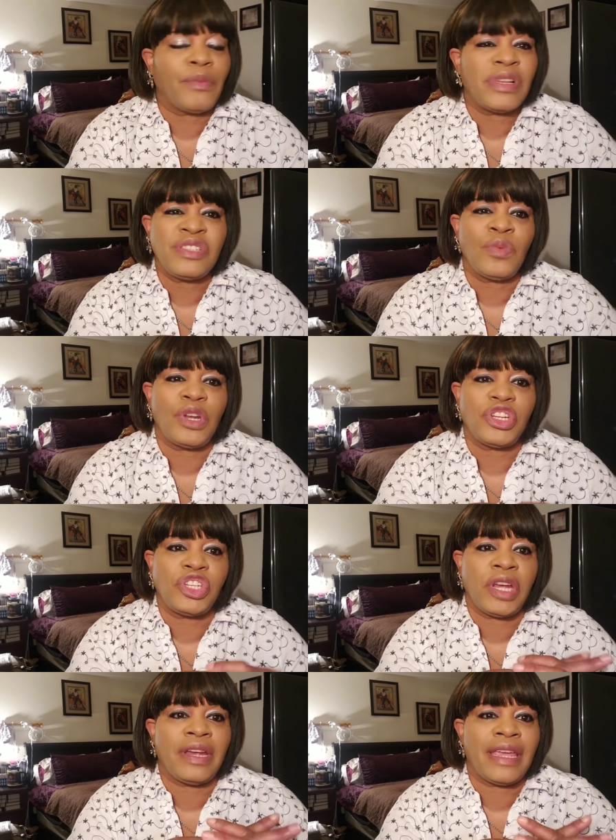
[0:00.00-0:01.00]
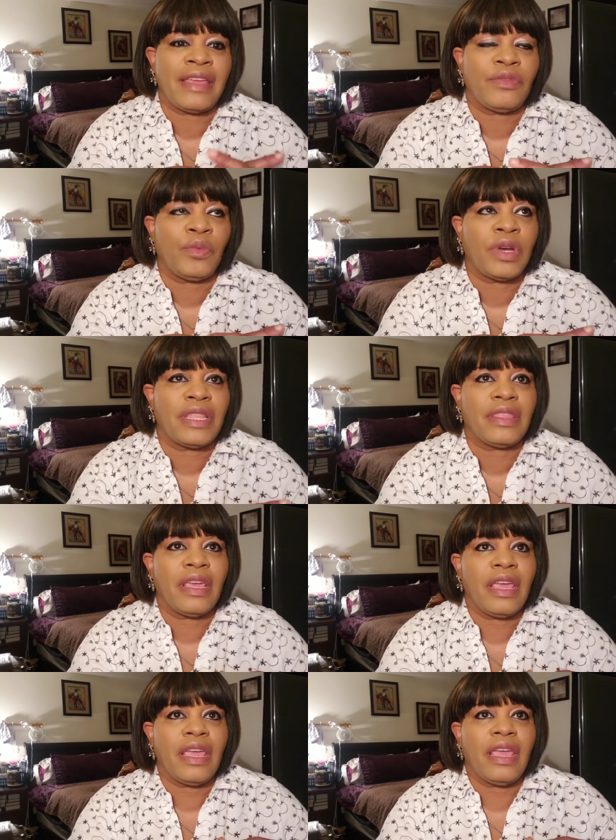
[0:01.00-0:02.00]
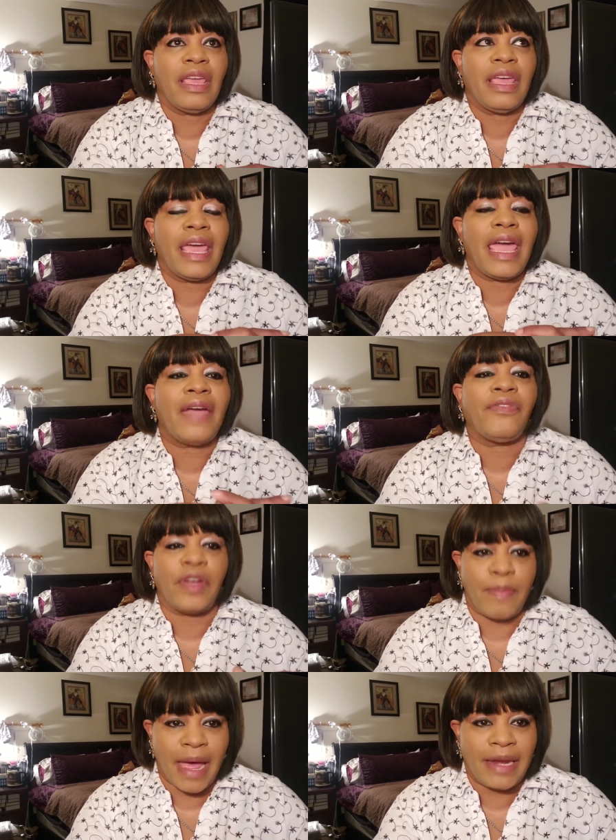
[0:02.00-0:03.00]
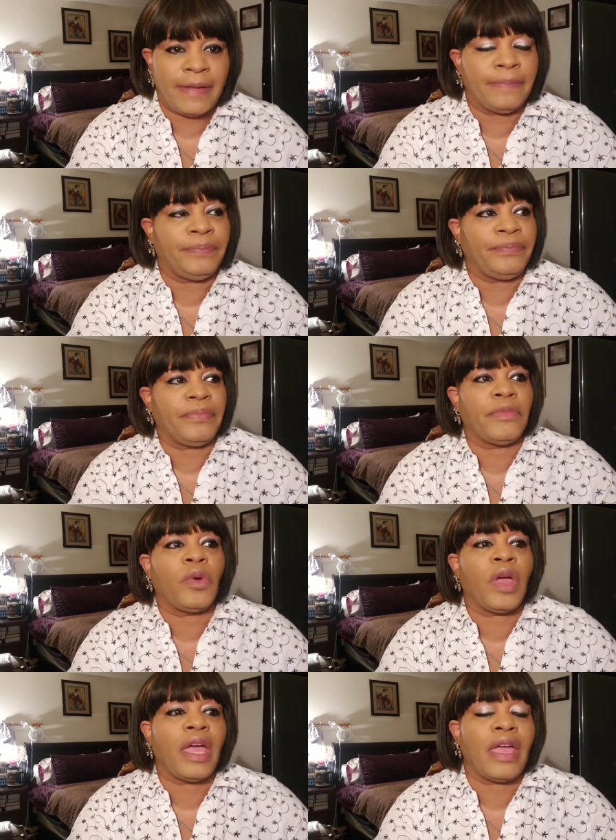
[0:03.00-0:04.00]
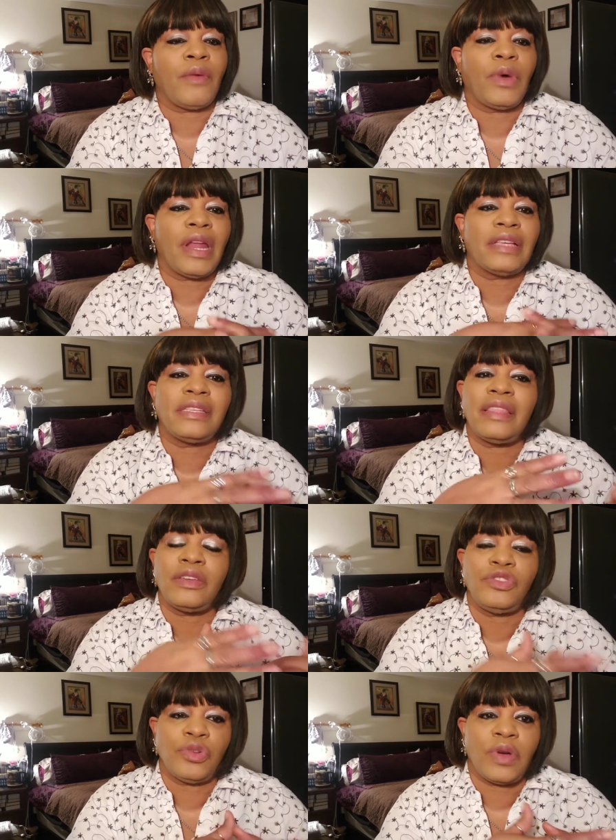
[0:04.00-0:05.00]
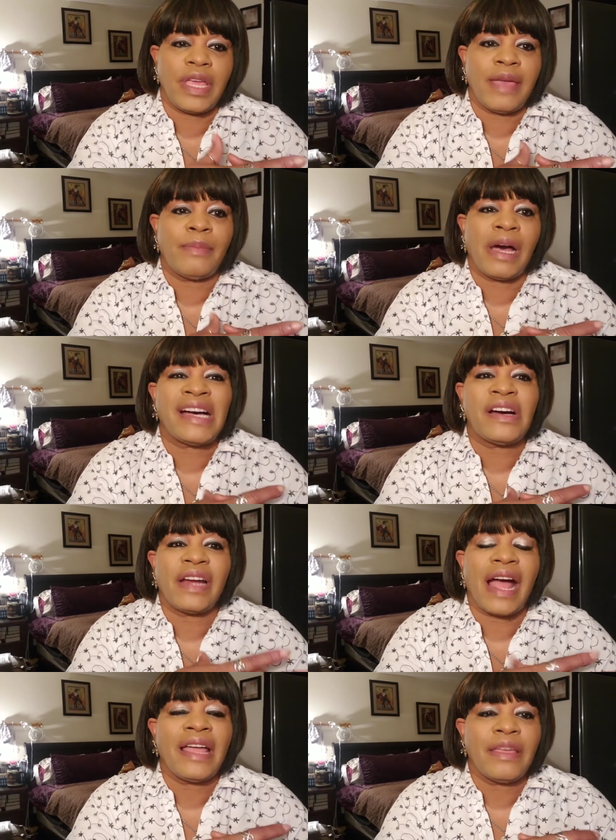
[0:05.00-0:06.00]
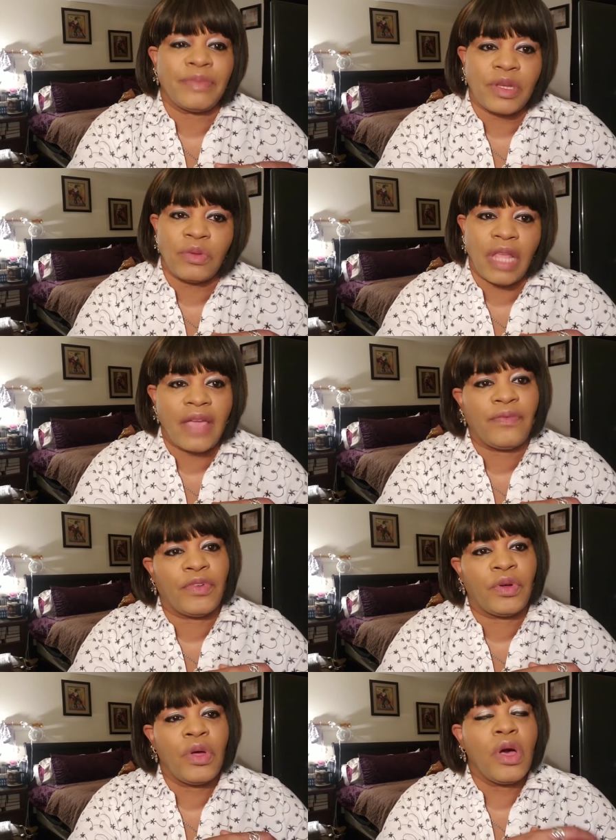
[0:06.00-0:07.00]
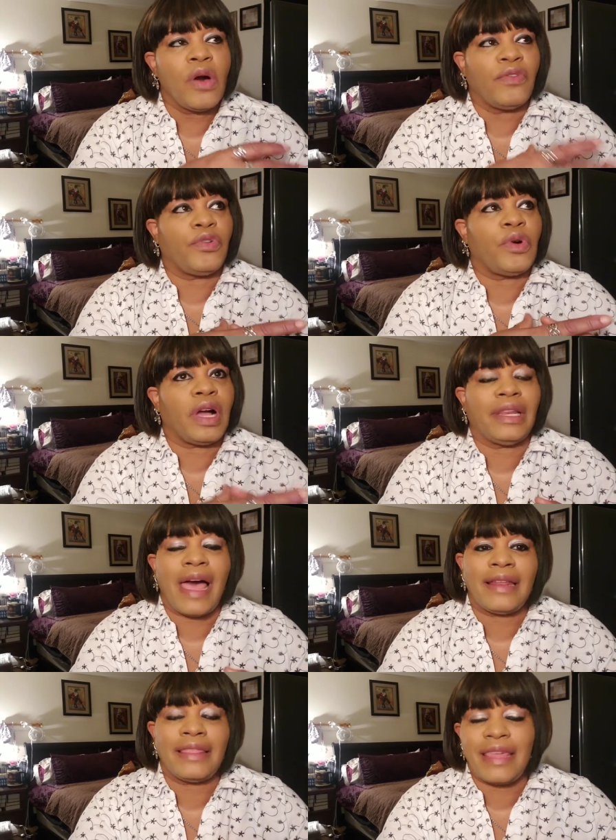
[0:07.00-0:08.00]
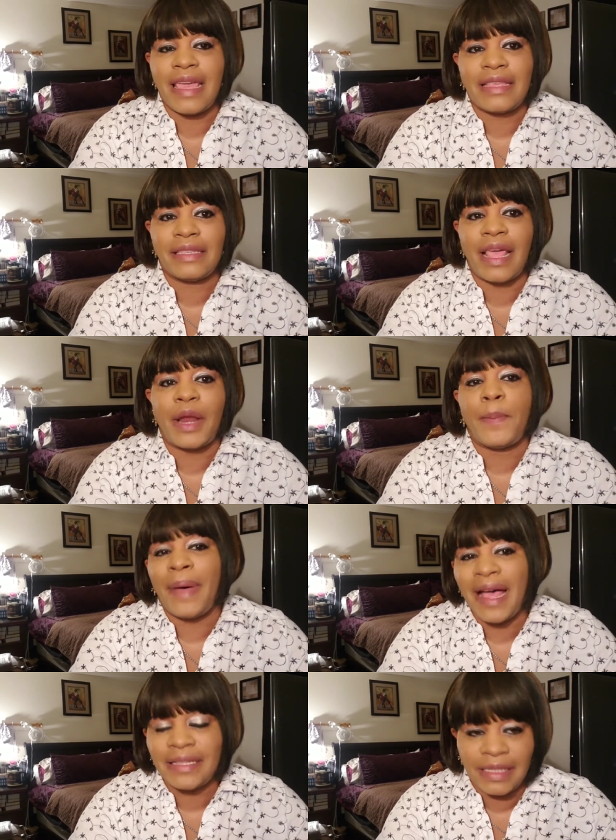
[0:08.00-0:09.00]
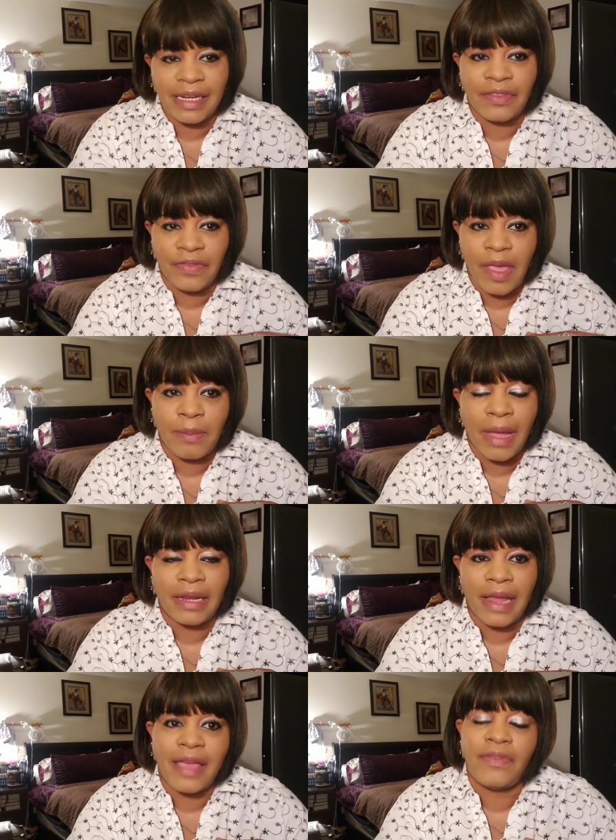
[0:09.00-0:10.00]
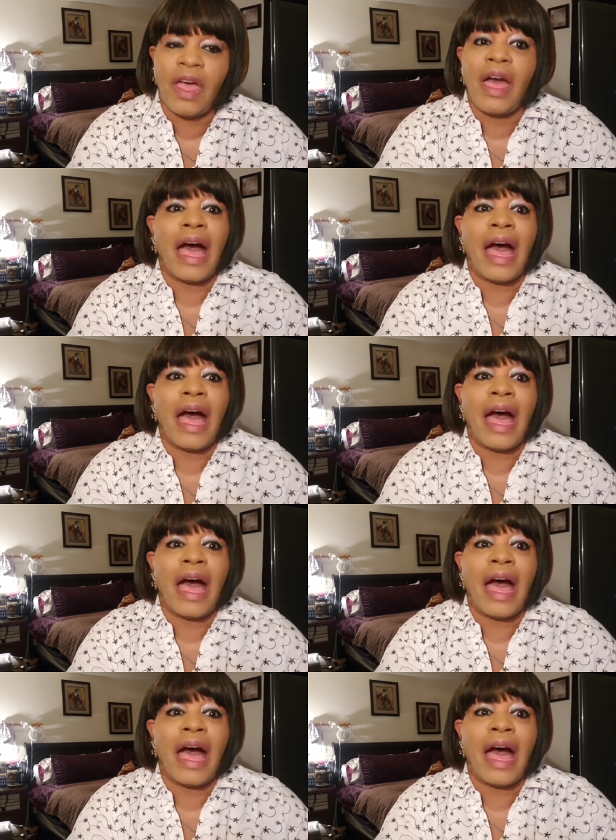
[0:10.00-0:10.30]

I just want to share it with everybody. Okay. And when I say the joy in my heart, I am so thankful for a lot of things that are positive in my life.